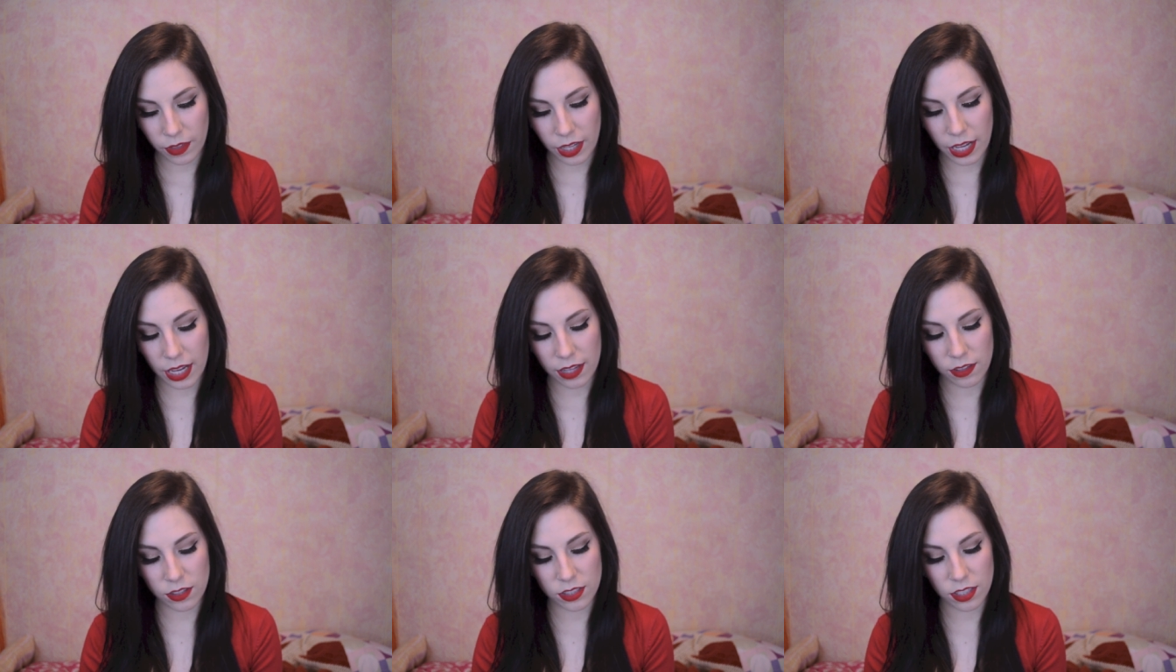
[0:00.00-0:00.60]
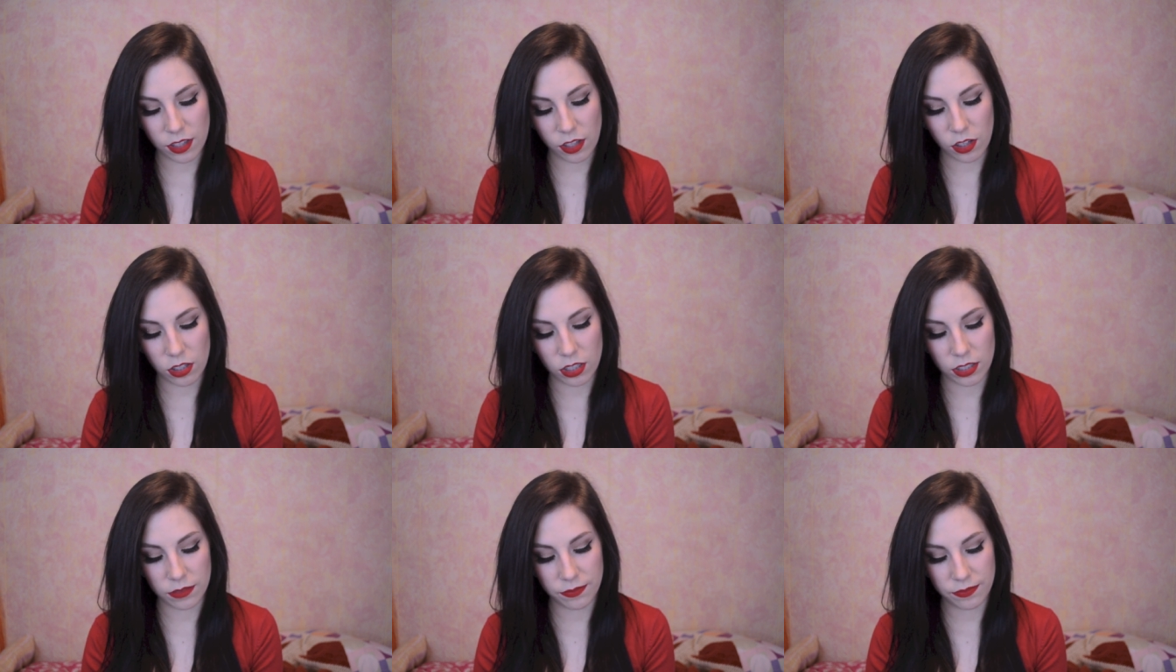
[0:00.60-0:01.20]
And there's a
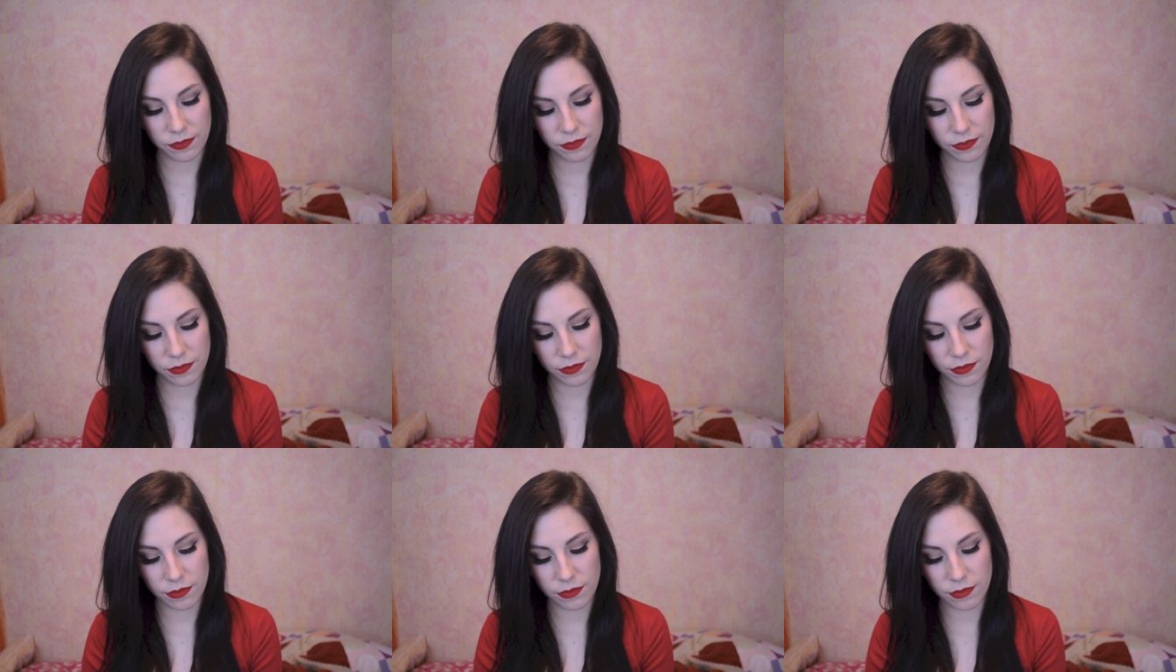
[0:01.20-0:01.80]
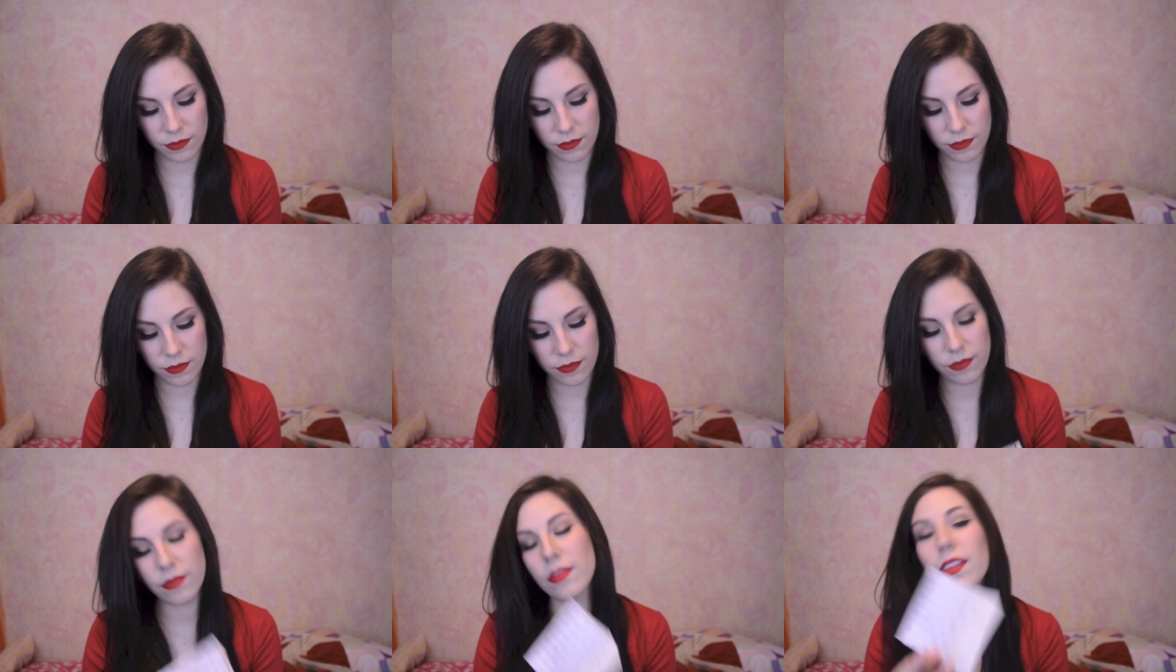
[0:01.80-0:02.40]
little
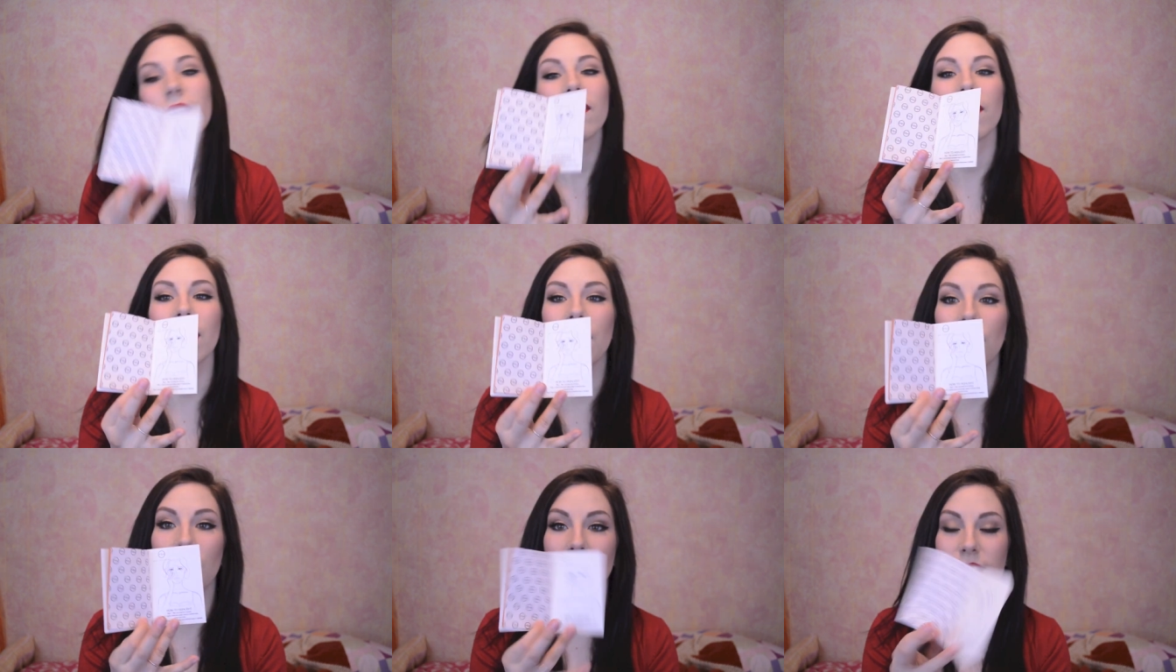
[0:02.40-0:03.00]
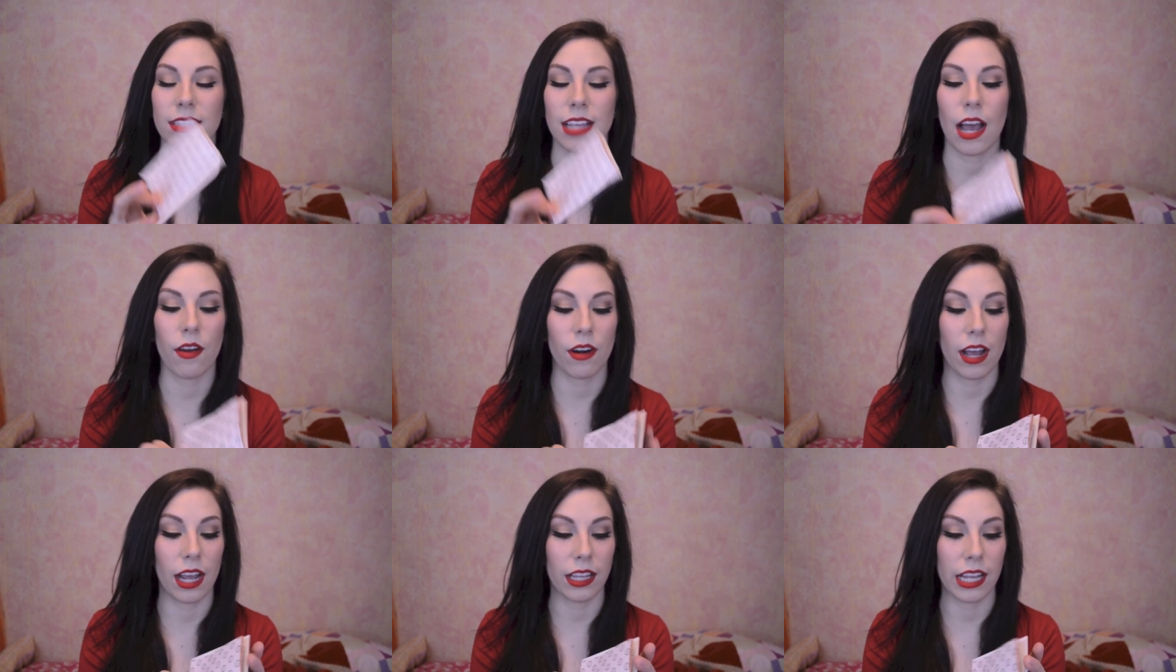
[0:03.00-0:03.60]
thing here that says
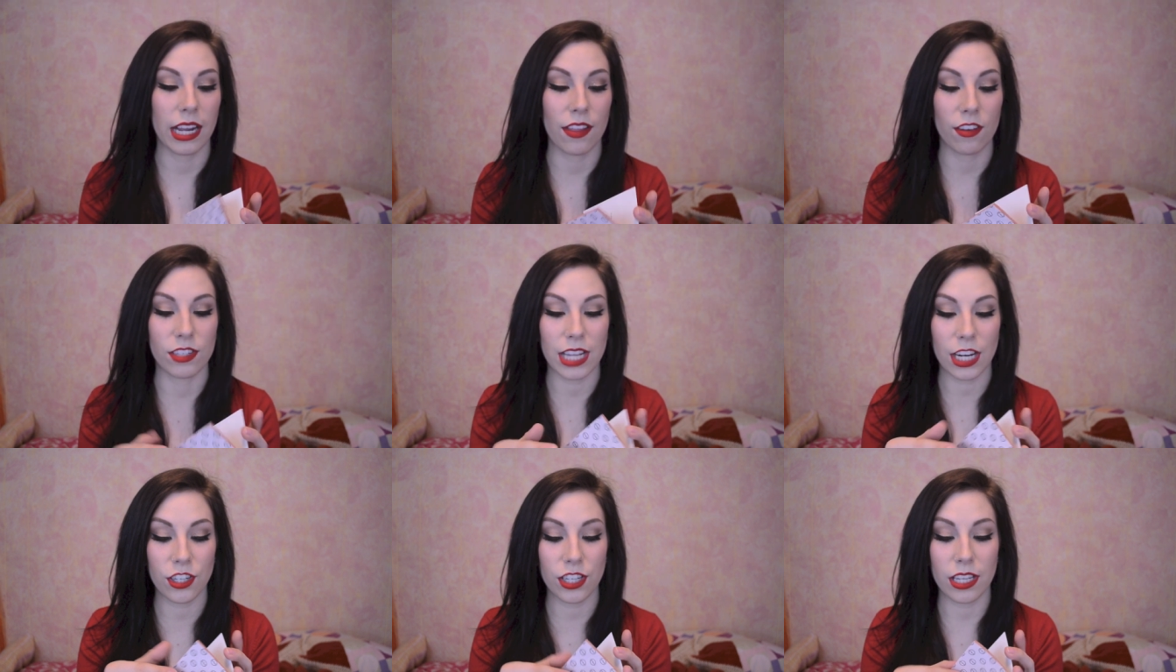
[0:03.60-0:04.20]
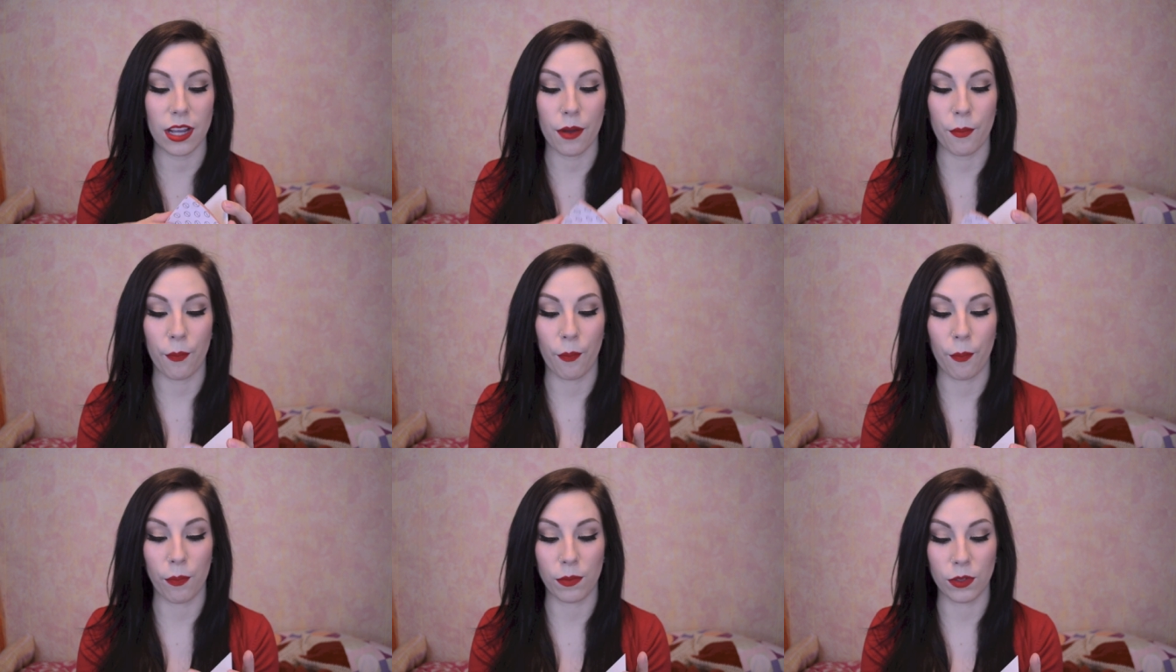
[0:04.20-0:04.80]
how to highlight. And there's actually a
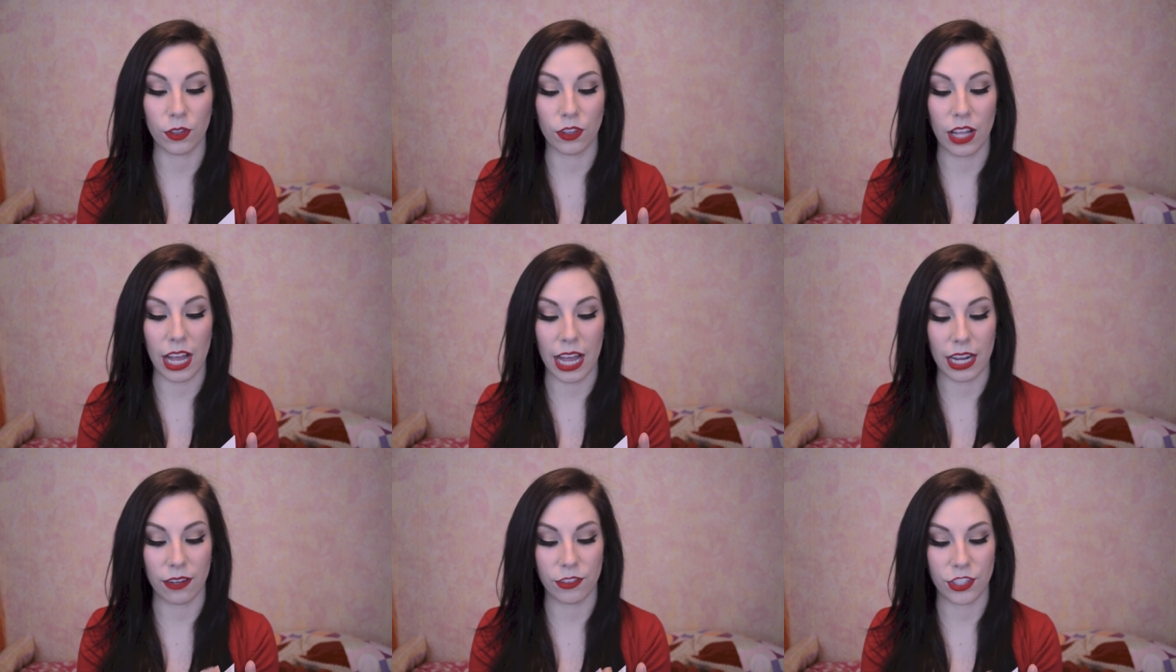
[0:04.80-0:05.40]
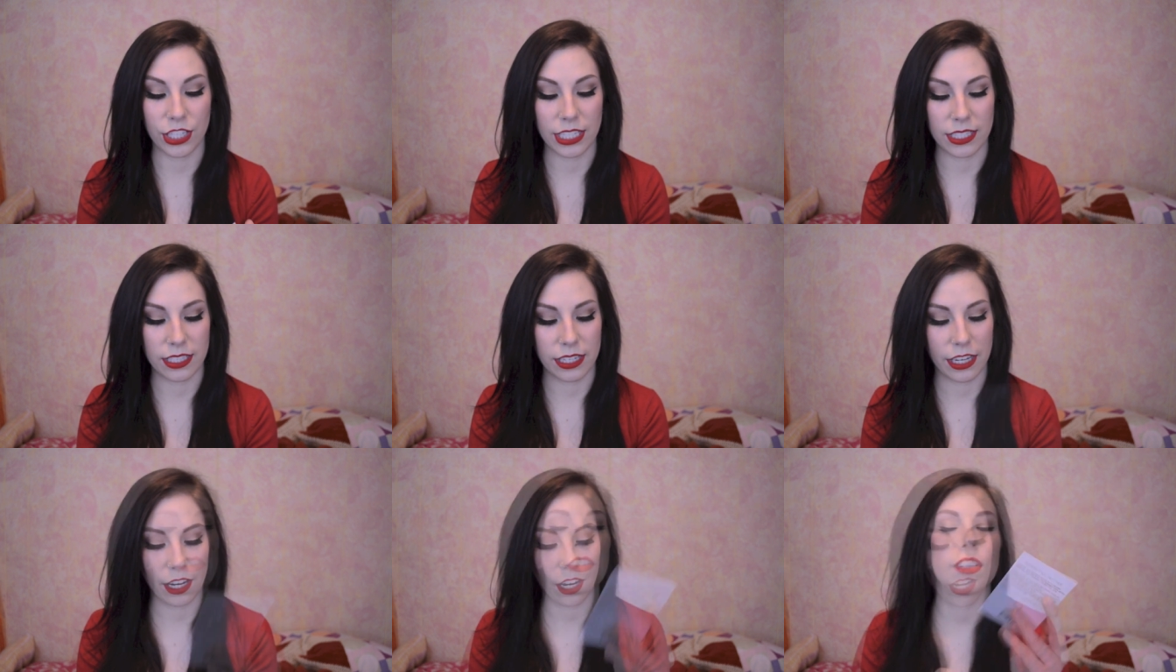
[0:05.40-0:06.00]
lot of sheets
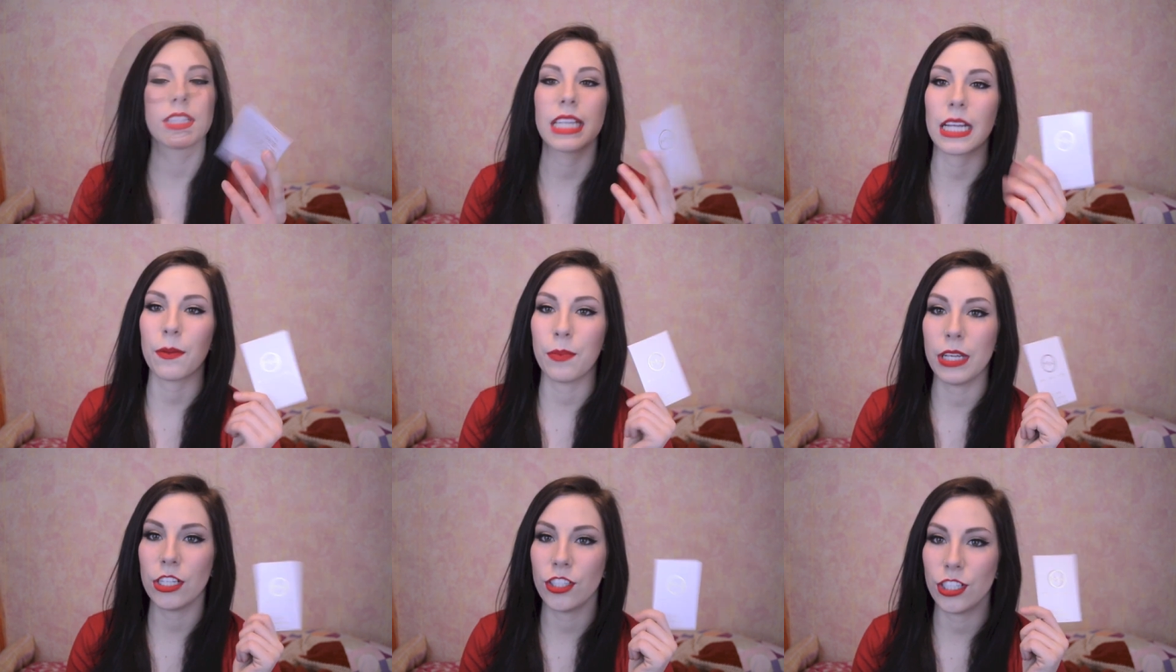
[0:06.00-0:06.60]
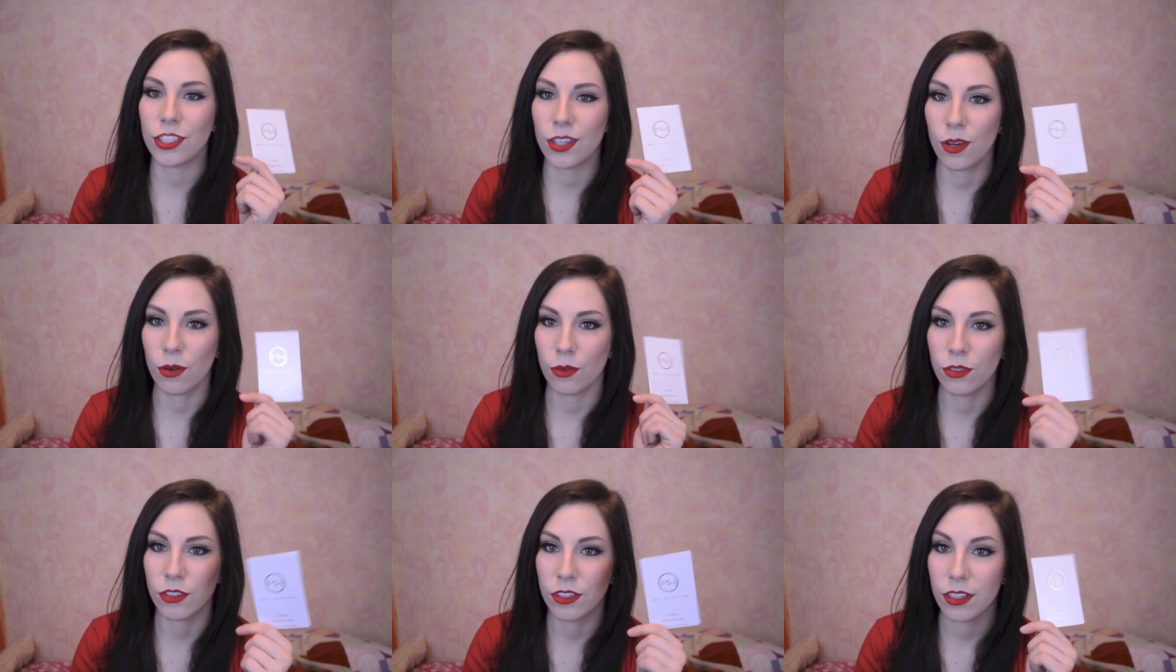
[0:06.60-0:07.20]
in here. Just like a peachy
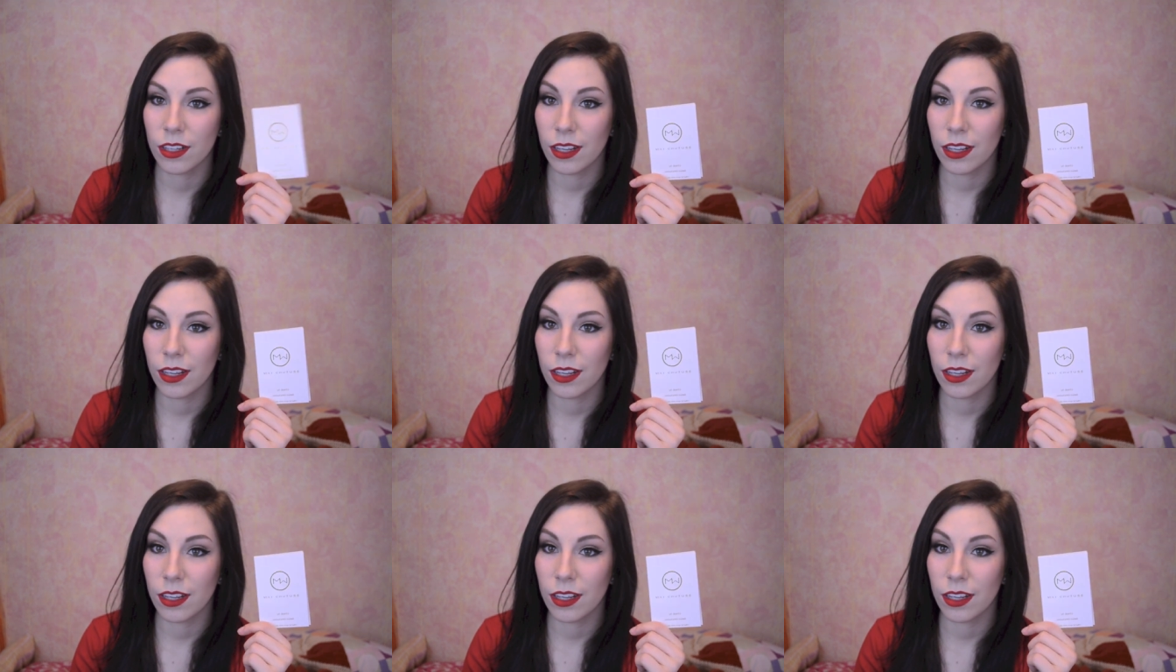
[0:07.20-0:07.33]
toned